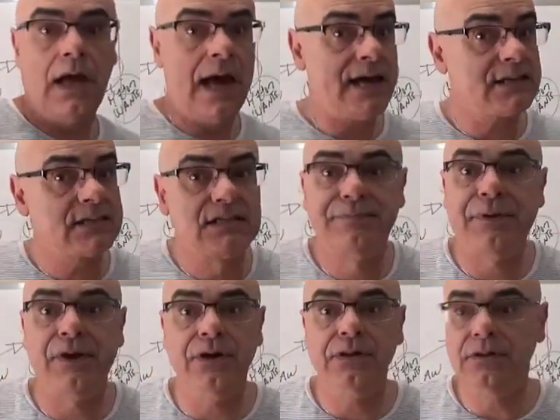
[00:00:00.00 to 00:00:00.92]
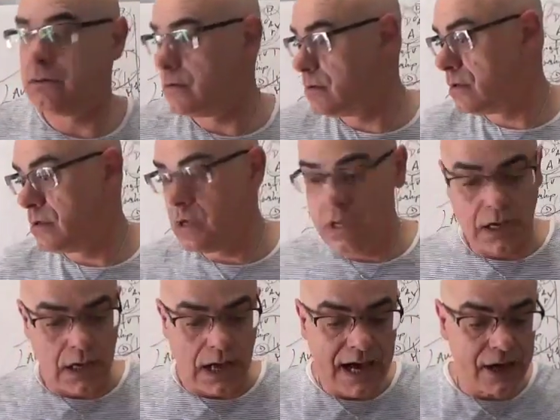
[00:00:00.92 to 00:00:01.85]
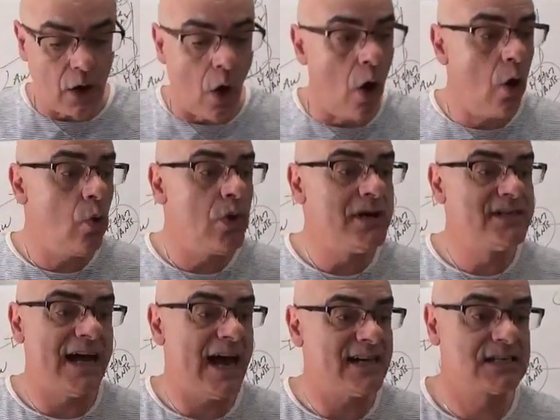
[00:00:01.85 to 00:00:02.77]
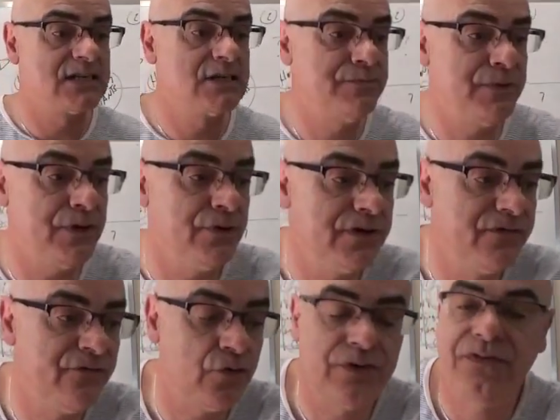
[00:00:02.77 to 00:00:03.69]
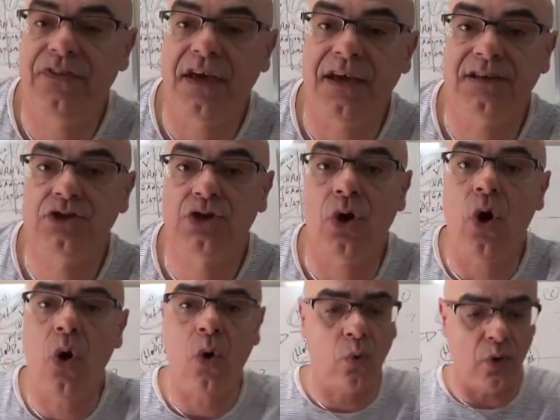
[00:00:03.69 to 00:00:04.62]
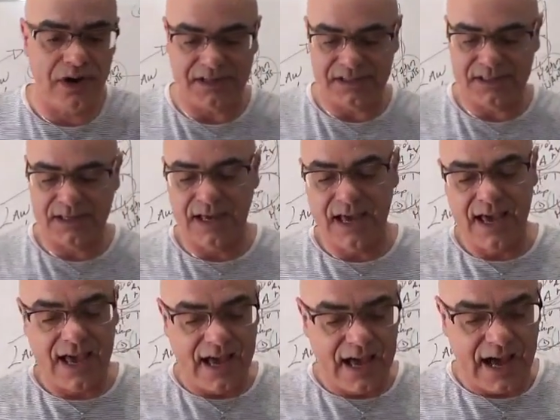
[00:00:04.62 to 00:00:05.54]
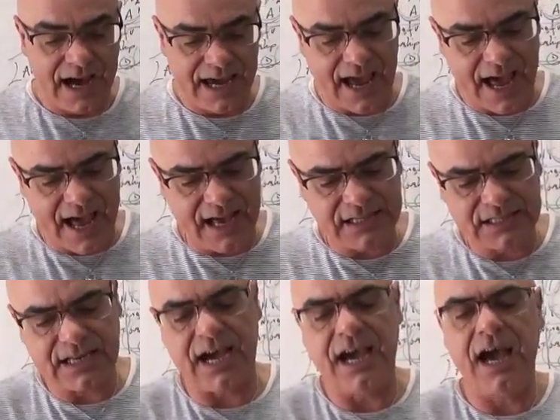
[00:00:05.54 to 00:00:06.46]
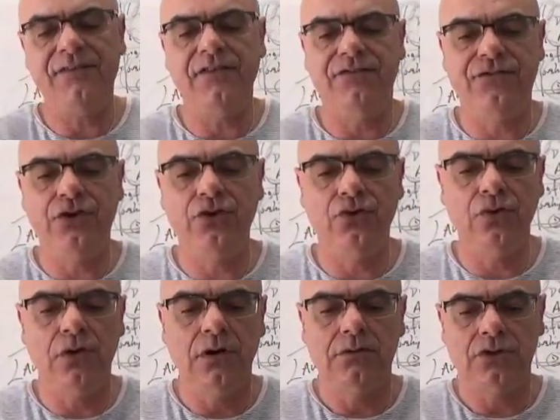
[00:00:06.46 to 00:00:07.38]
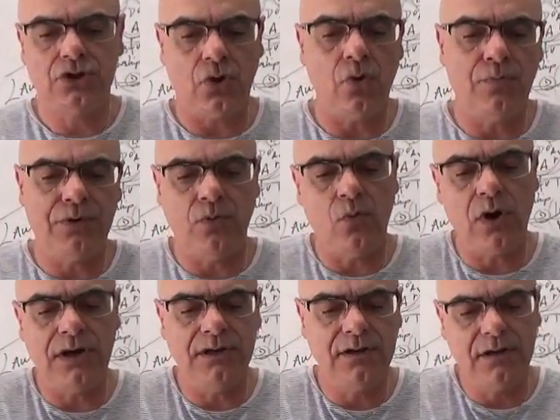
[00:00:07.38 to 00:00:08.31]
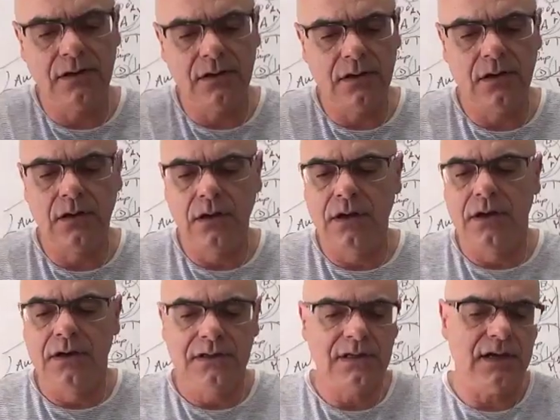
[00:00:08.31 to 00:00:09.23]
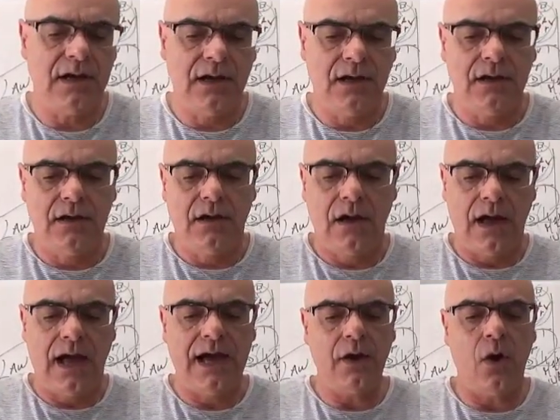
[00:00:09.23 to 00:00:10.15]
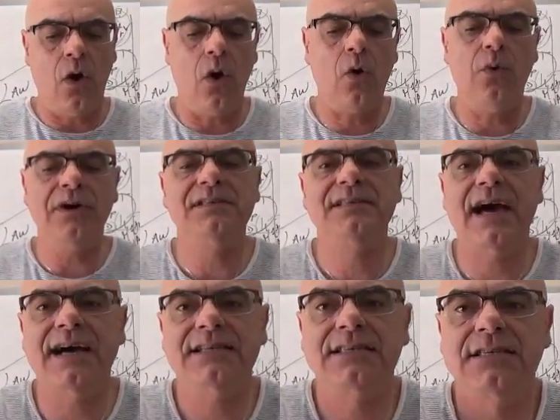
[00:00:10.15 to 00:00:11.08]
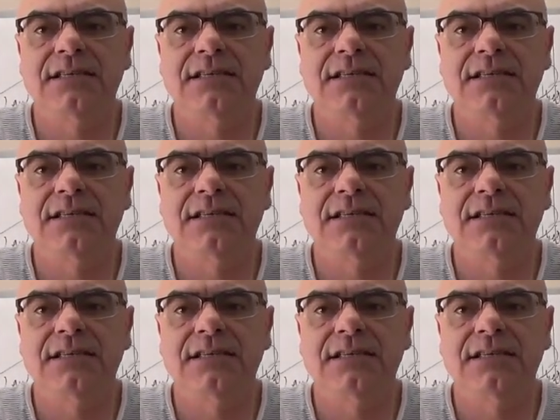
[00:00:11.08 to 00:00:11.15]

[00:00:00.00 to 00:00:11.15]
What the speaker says: Ask Spirit. I always ask Spirit for things. Always. I have a few. Just open one. See, I always ask